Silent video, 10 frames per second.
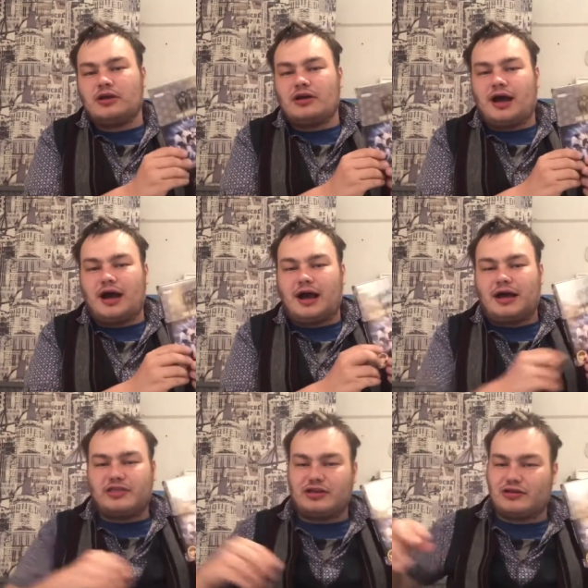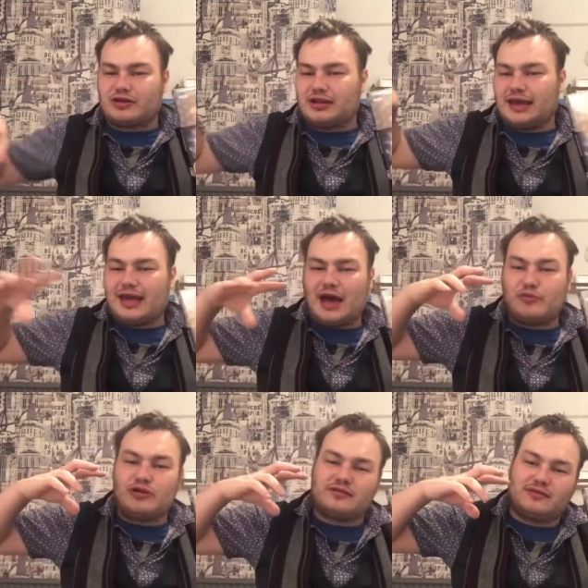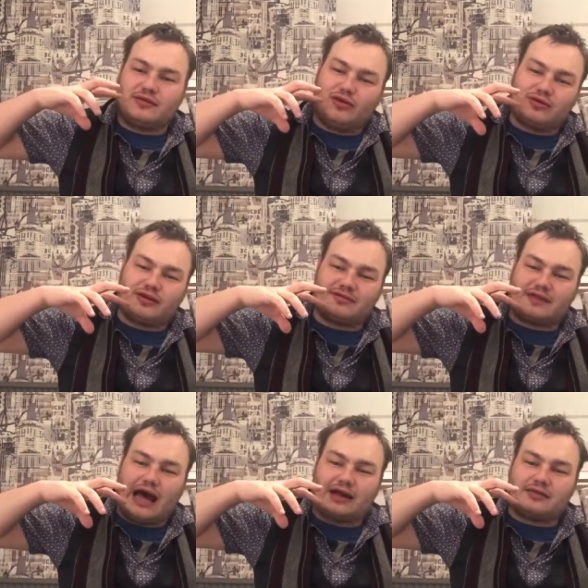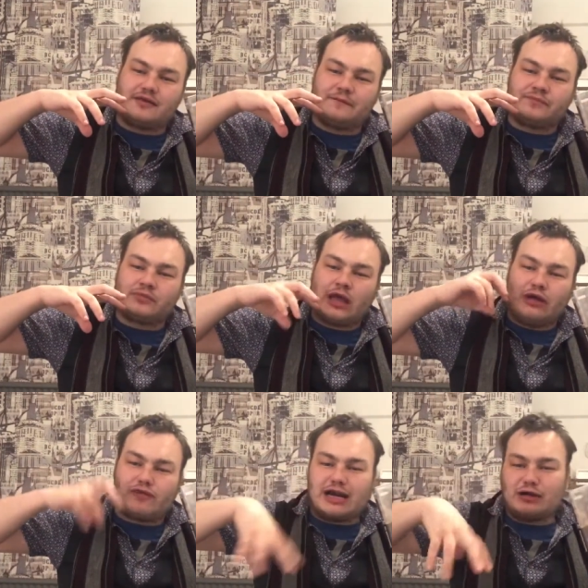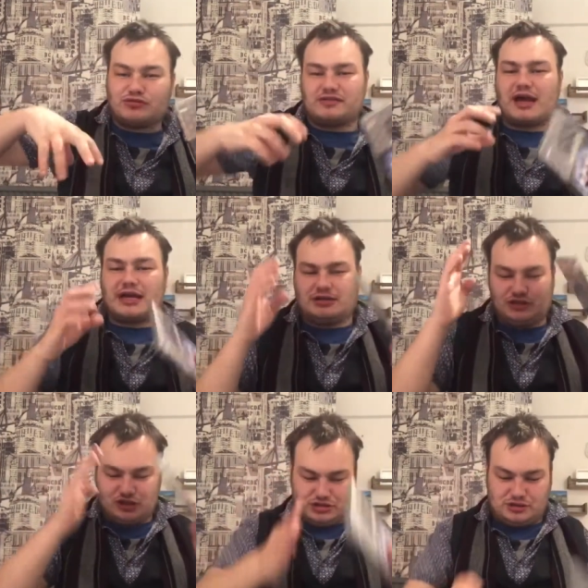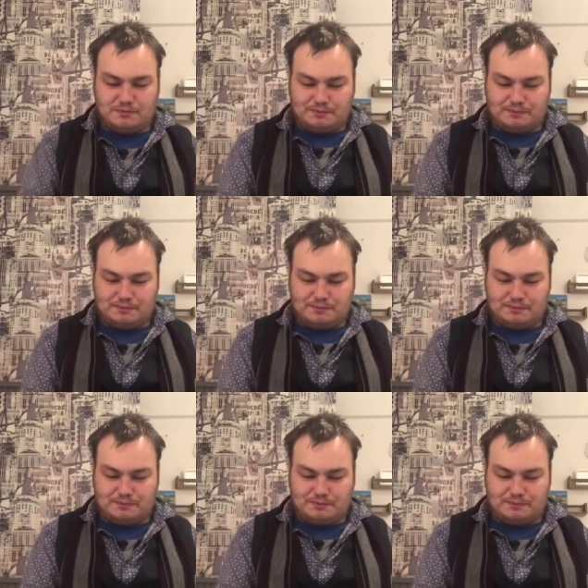they look on their cameras and notice that right outside the